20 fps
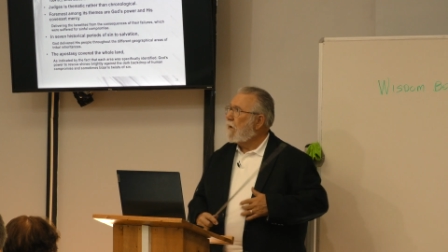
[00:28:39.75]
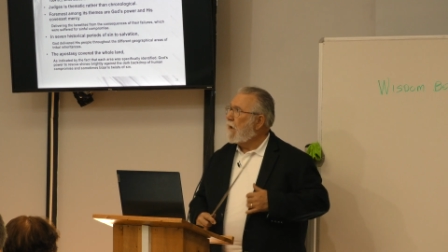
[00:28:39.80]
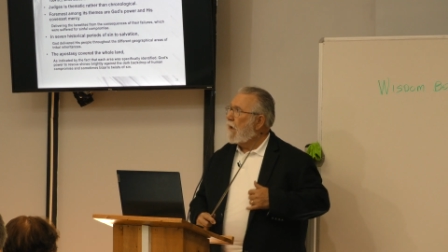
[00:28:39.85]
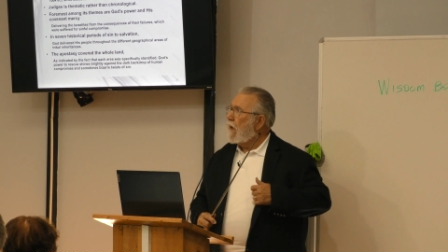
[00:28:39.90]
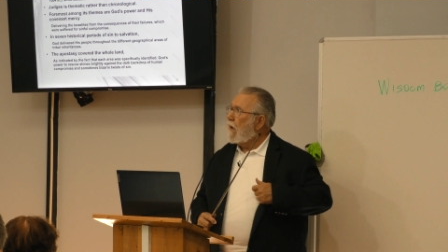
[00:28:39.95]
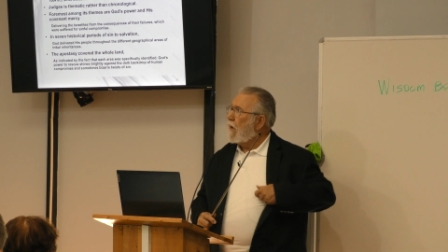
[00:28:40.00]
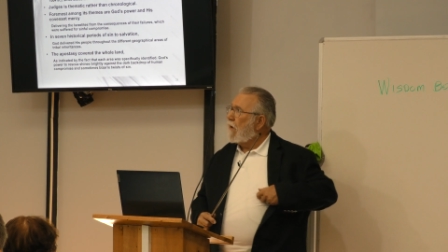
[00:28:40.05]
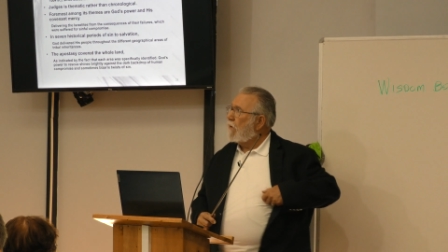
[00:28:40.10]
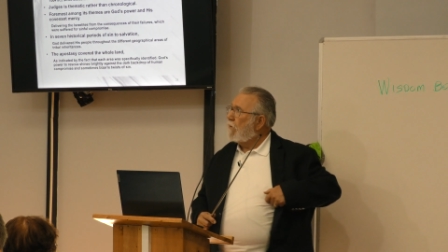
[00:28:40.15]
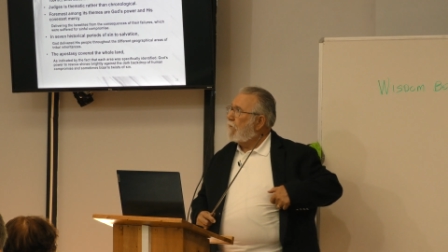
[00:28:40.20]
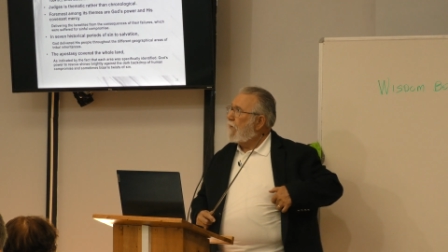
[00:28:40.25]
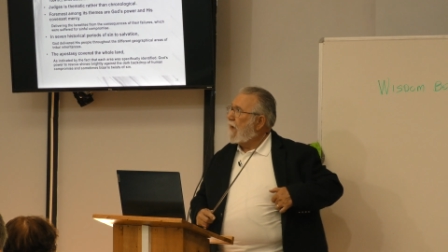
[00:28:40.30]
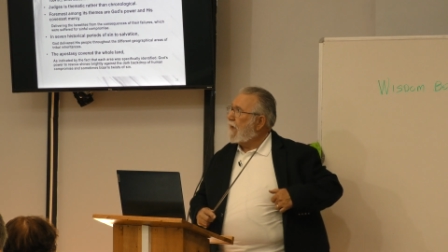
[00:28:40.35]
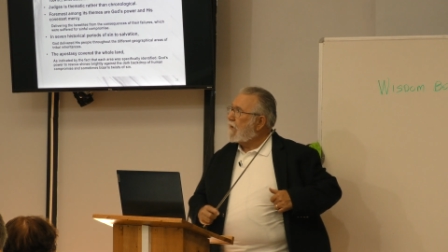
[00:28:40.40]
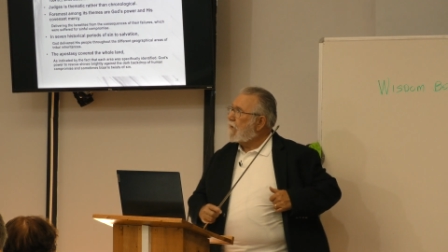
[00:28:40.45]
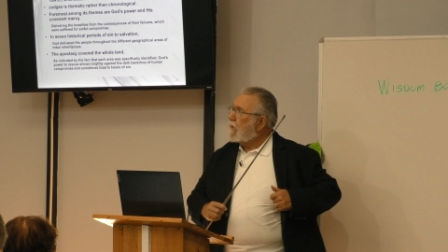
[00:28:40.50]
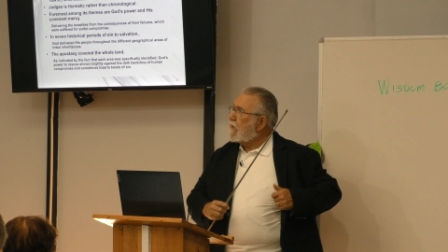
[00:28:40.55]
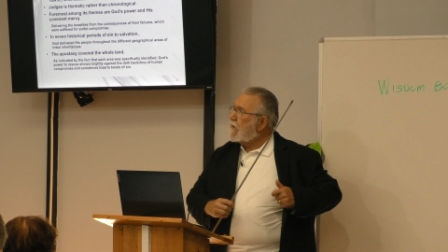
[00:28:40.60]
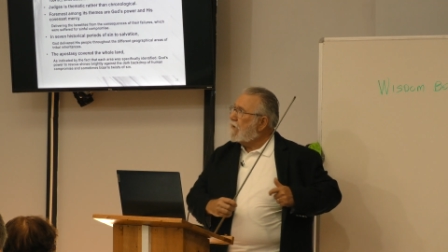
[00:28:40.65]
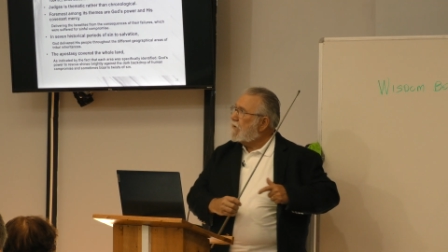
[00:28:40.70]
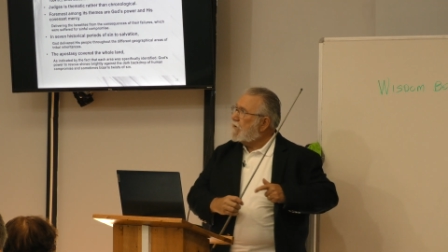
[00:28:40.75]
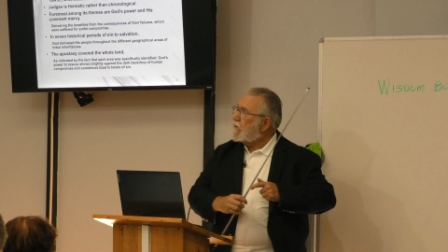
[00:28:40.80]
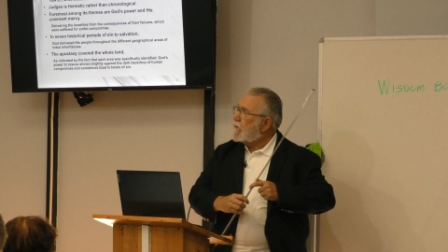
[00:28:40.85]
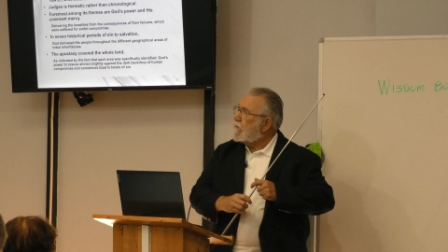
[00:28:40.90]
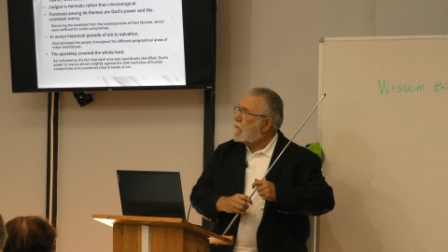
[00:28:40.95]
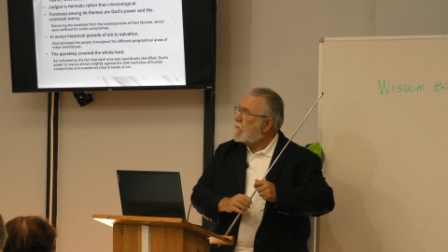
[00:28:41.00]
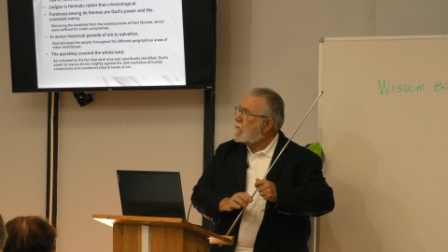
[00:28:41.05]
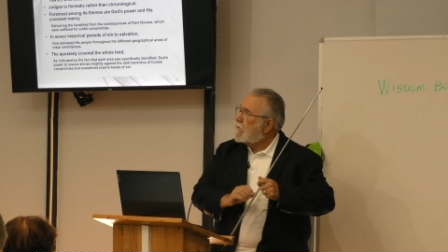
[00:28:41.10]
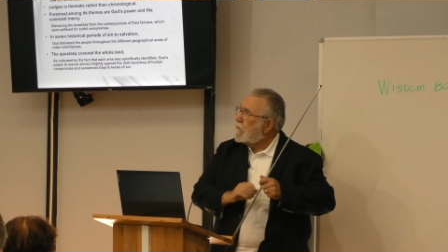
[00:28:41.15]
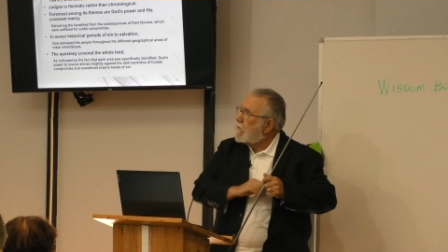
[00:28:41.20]
Oh, my goodness.
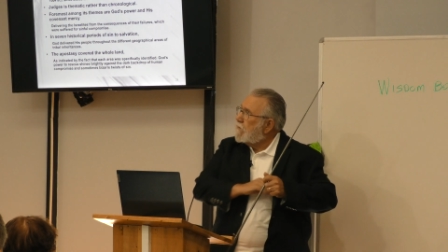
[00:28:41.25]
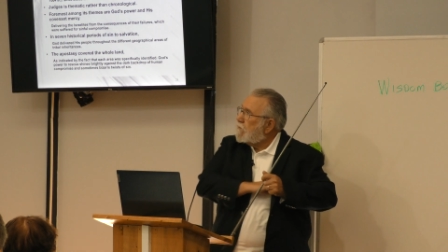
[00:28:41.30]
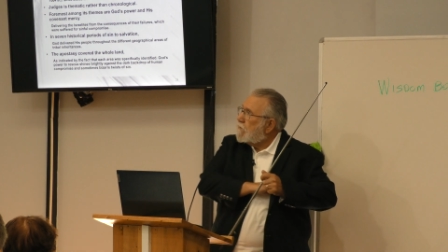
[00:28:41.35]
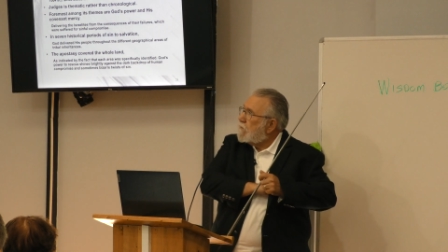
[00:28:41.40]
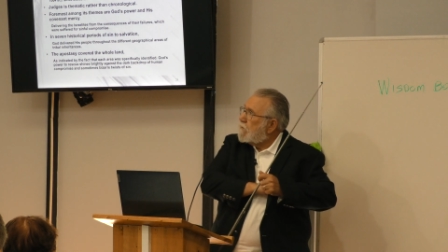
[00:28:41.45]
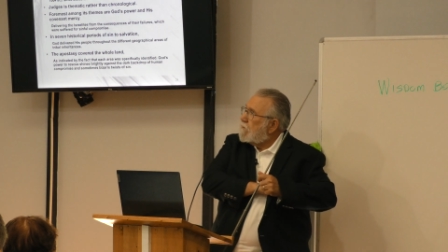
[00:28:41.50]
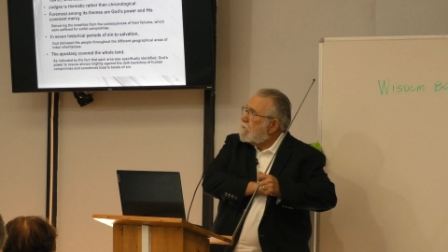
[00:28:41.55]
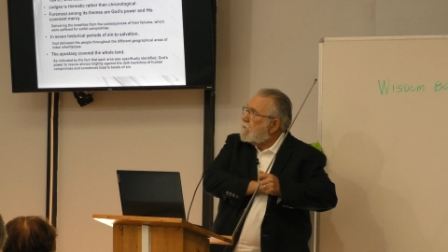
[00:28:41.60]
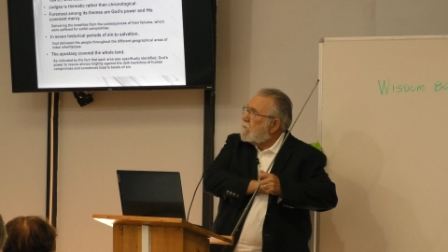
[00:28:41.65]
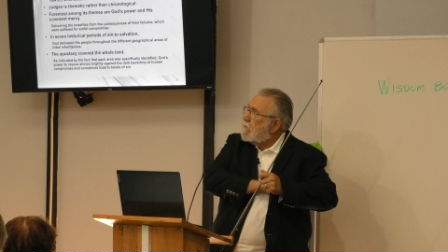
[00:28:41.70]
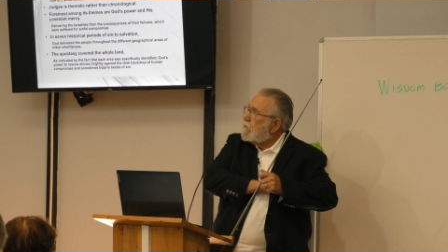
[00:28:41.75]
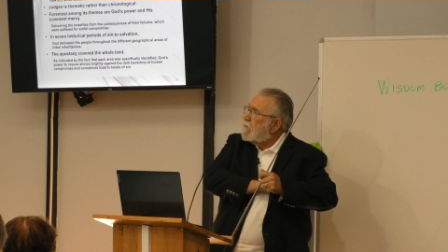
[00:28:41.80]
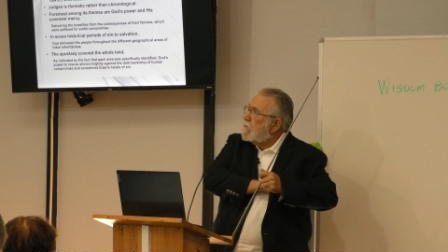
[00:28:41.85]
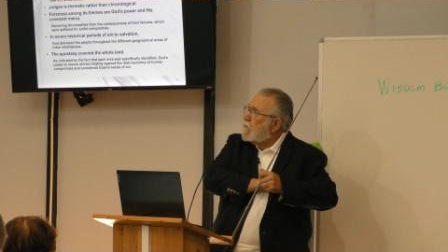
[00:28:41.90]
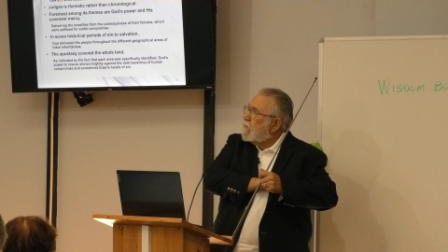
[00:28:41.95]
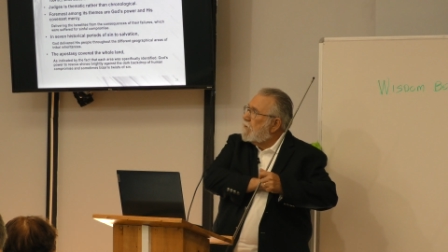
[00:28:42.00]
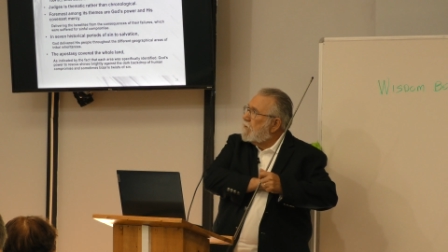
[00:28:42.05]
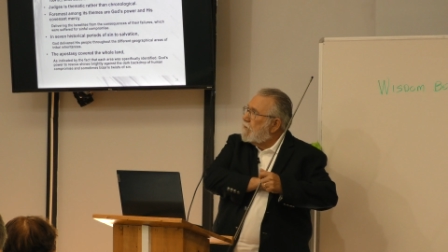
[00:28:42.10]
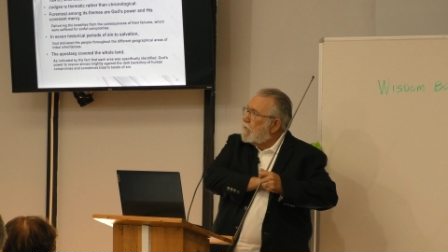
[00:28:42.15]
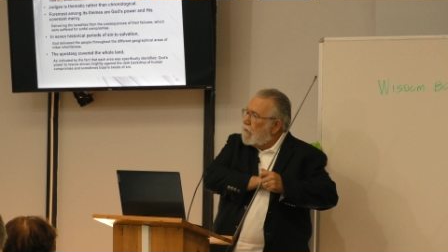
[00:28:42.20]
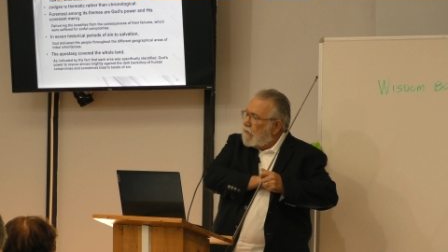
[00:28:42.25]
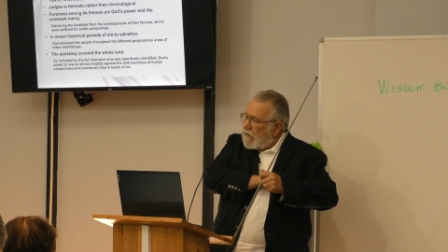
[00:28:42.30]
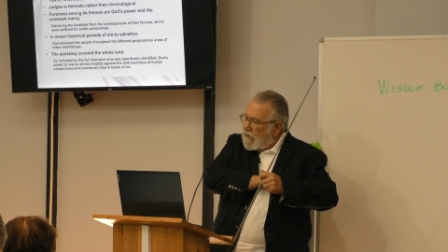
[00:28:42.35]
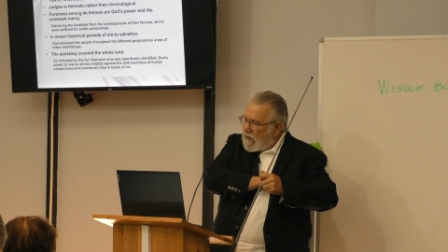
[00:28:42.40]
Good